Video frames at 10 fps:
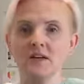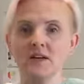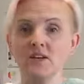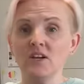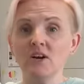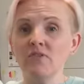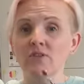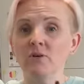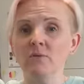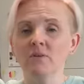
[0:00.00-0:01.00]
and I love
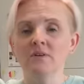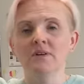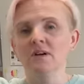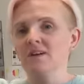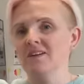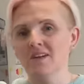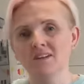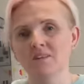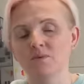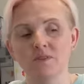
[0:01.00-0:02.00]
them. I like
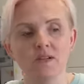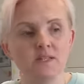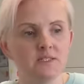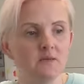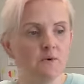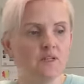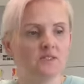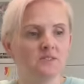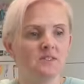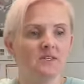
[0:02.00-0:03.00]
anything with an elastic
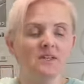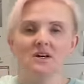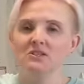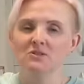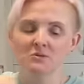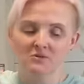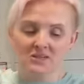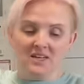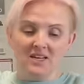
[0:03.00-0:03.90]
waist. I don't know whether it's an